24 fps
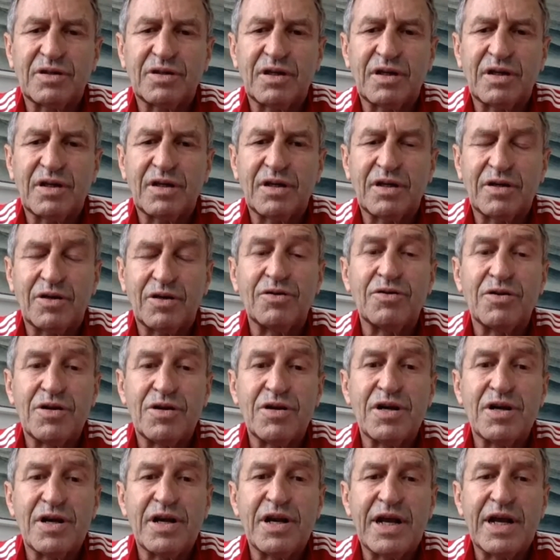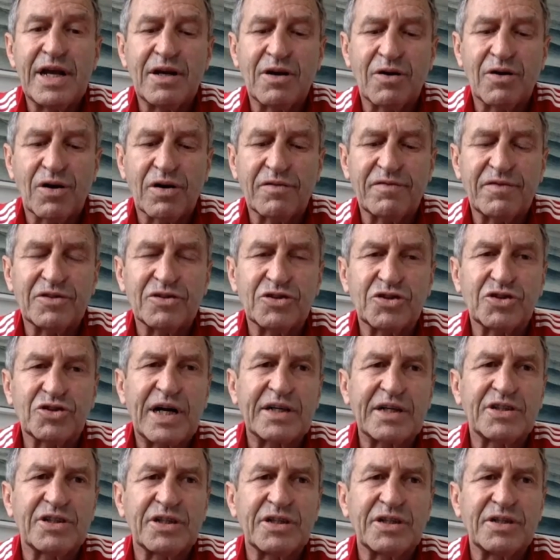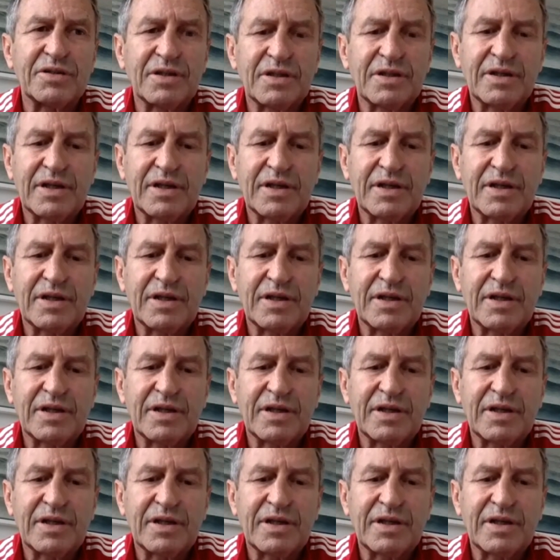need a lot of instruction,